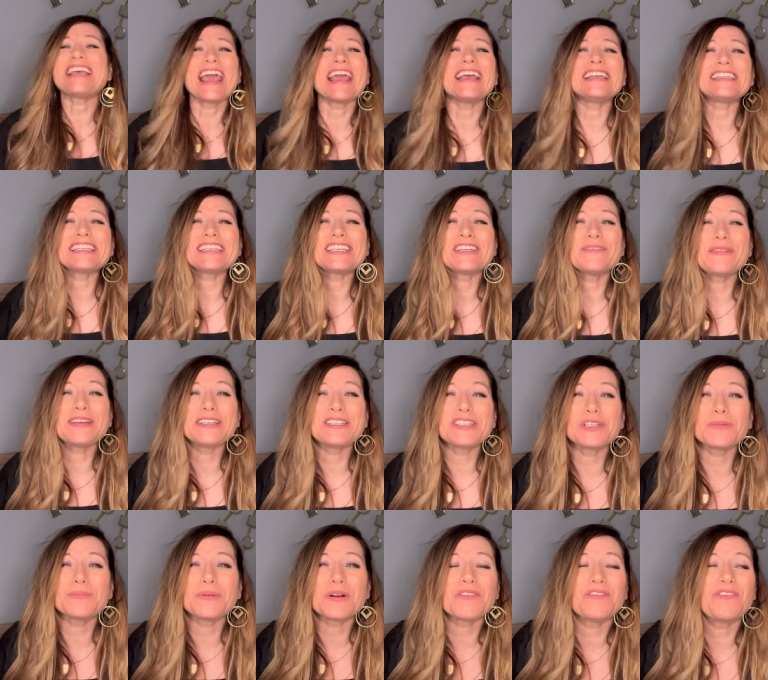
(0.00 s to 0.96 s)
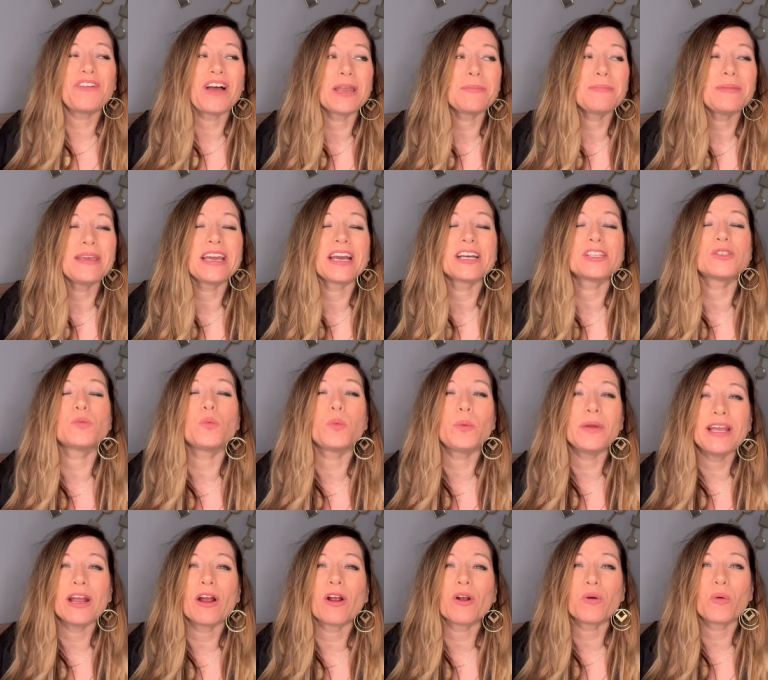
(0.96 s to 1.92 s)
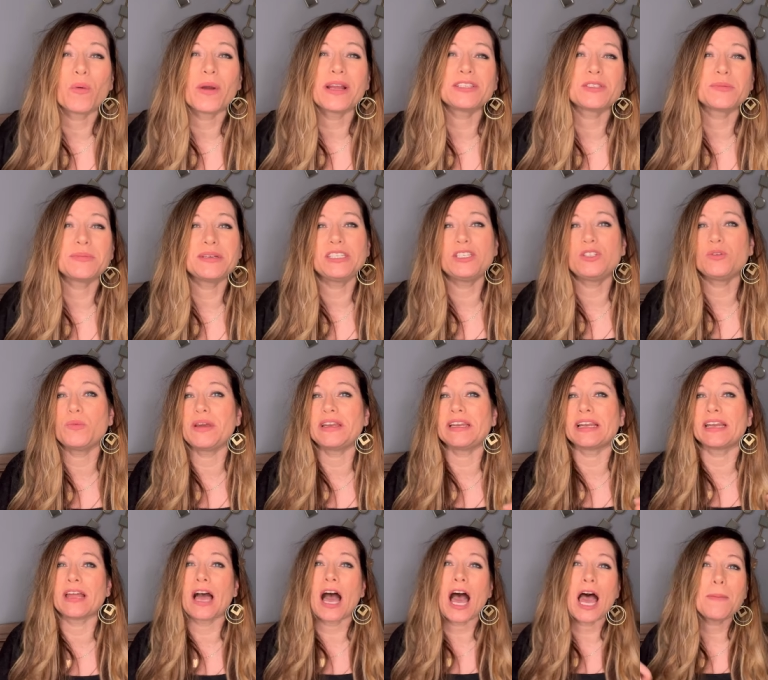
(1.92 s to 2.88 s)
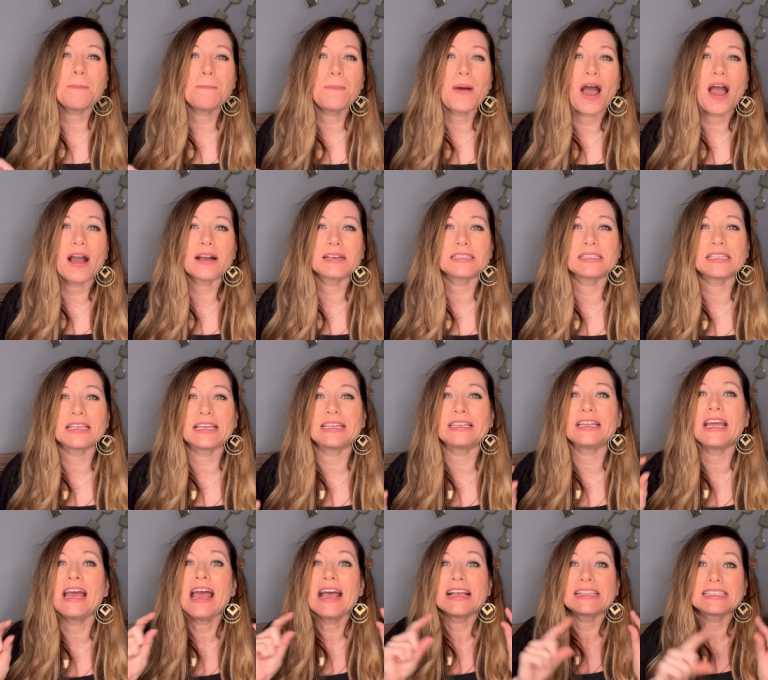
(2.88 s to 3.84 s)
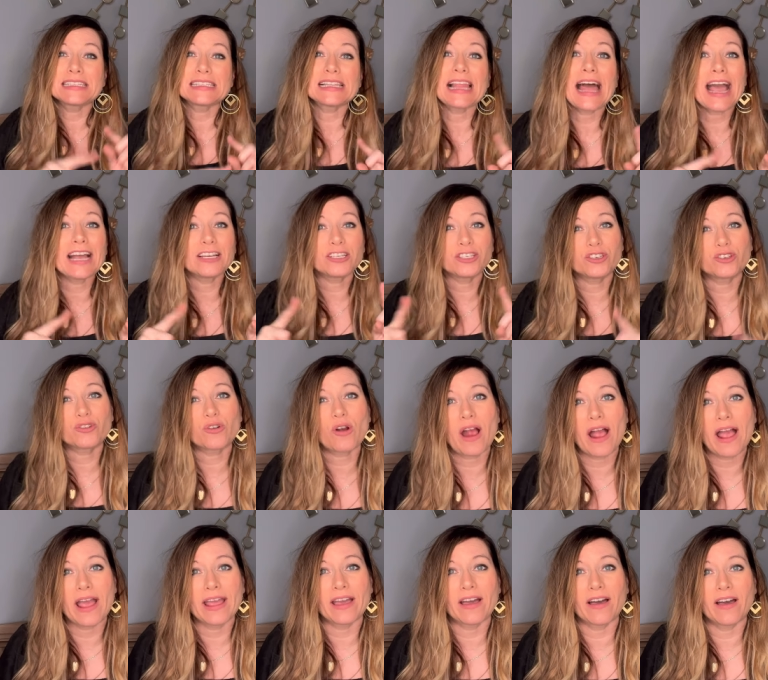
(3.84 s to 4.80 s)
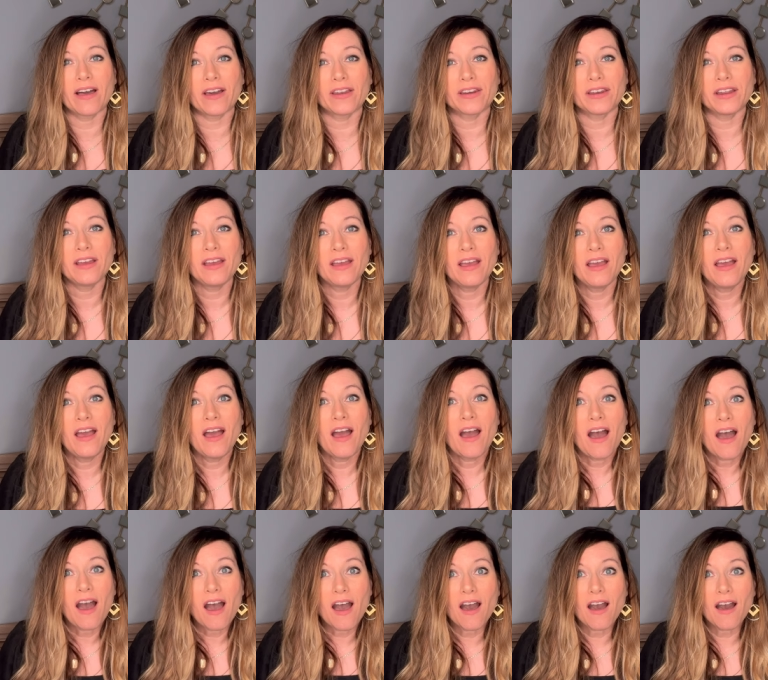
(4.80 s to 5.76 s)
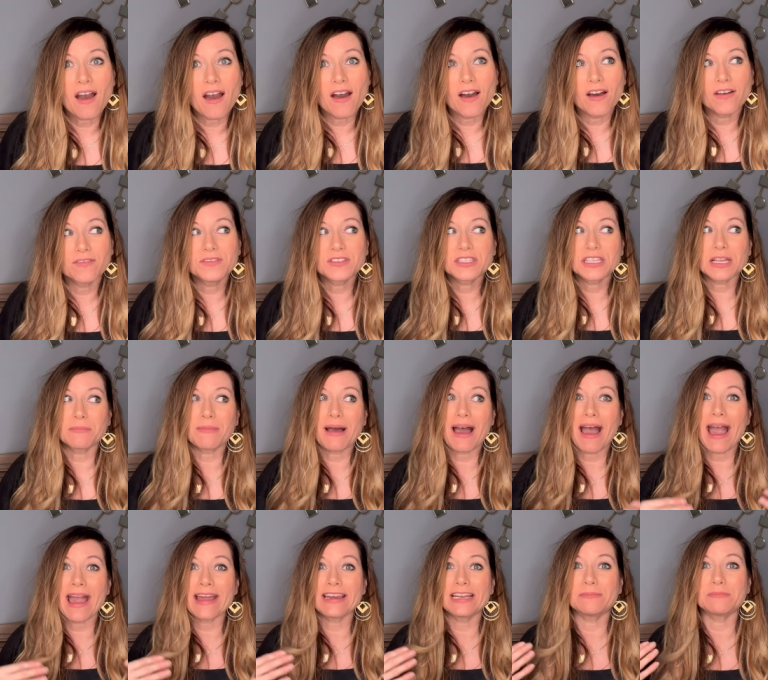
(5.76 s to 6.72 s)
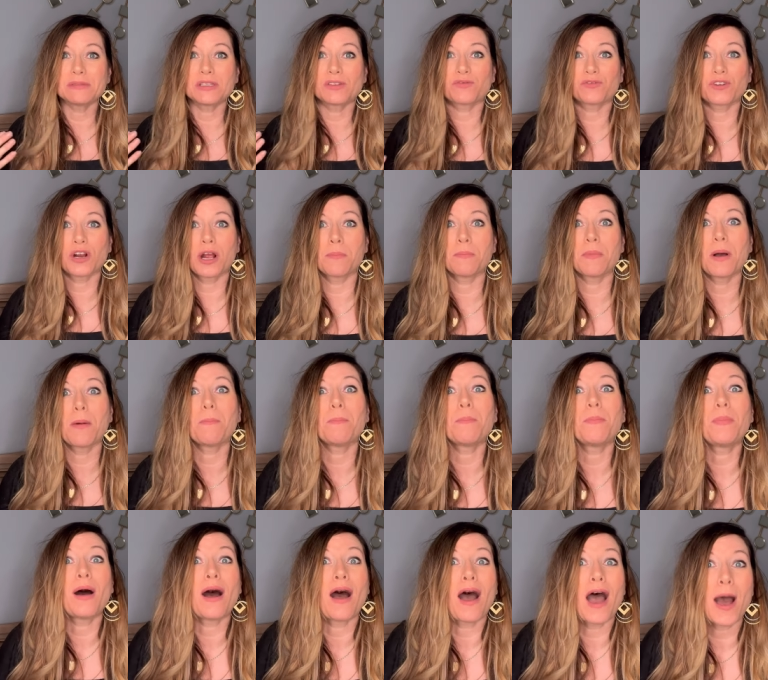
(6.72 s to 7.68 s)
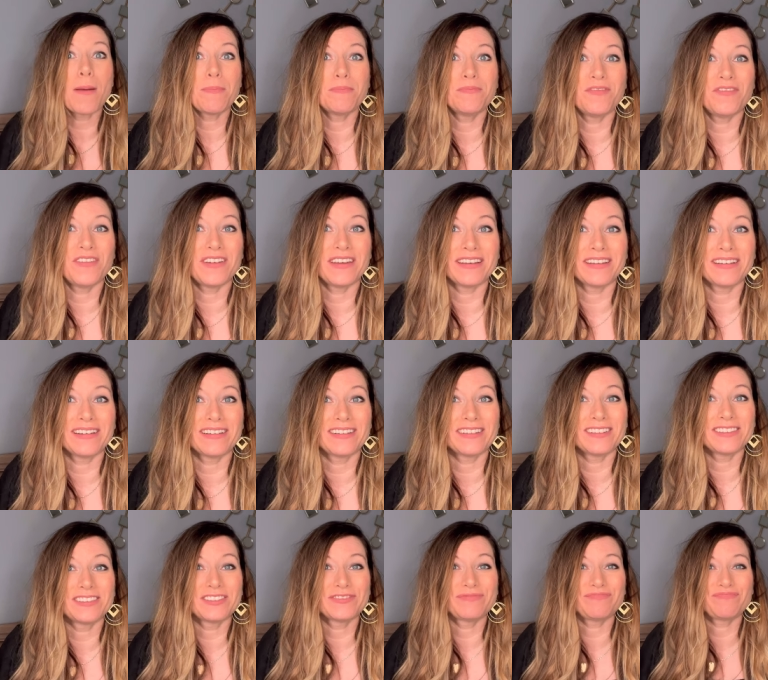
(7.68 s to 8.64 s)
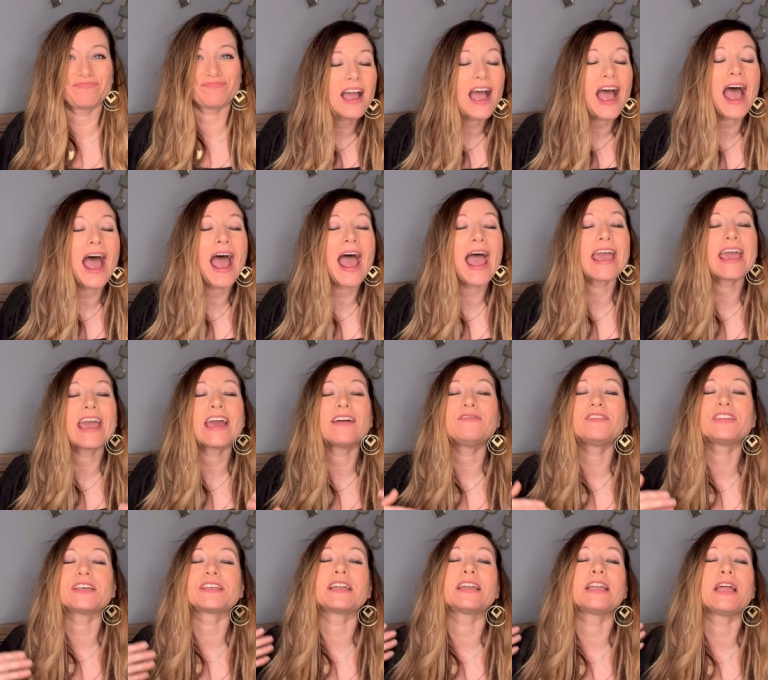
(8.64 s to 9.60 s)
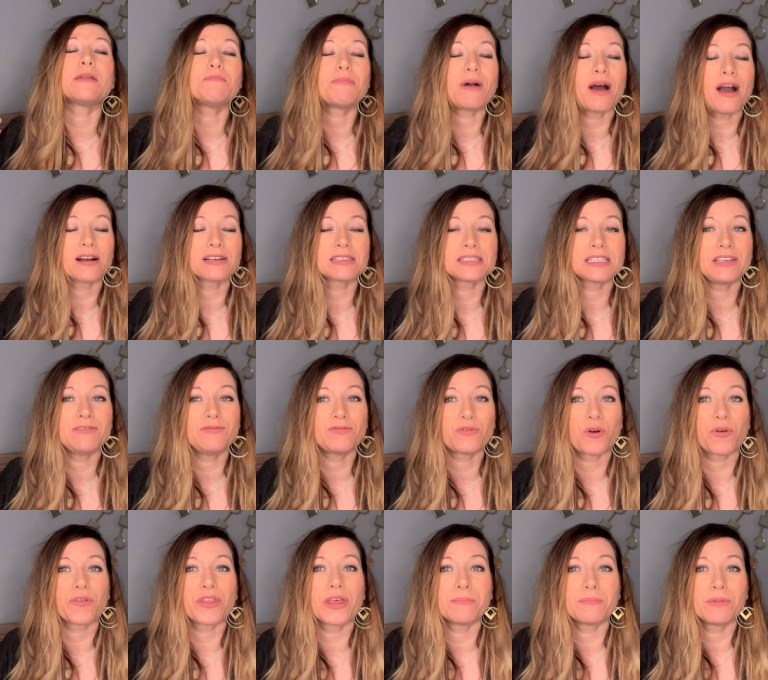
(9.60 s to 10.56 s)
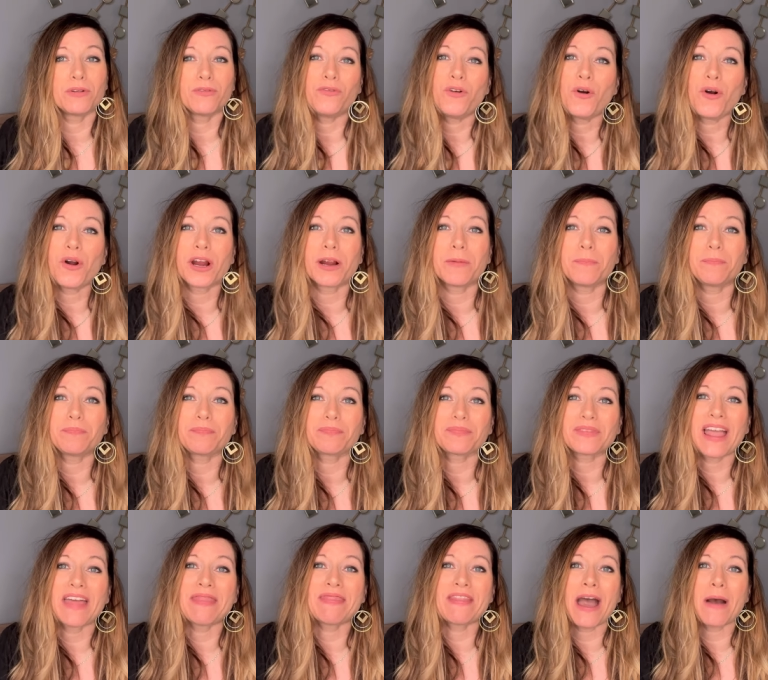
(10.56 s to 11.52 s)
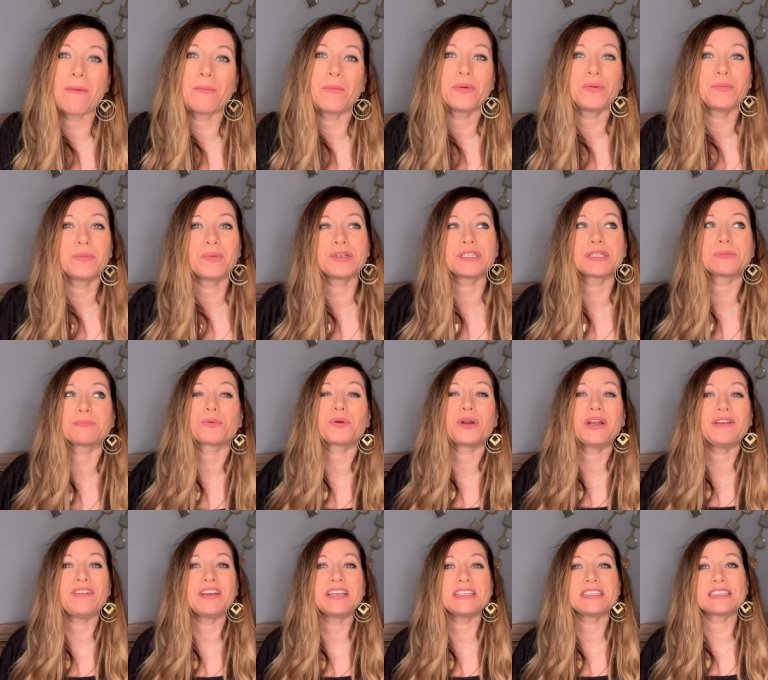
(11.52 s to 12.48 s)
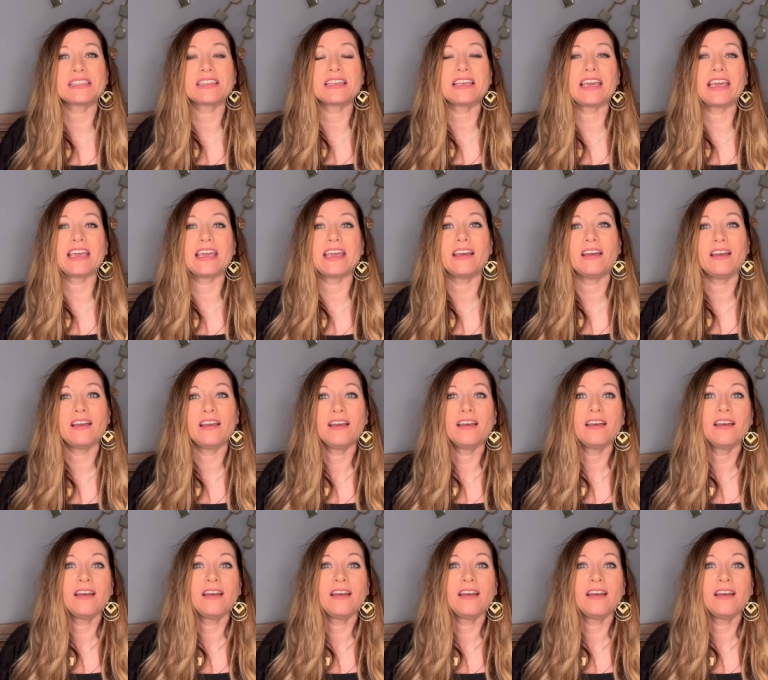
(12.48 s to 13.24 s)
is going to be super fun because we are going to be doing an unboxing slash try on of some items from Popvil. I have done an unboxing for them before, and that one was previously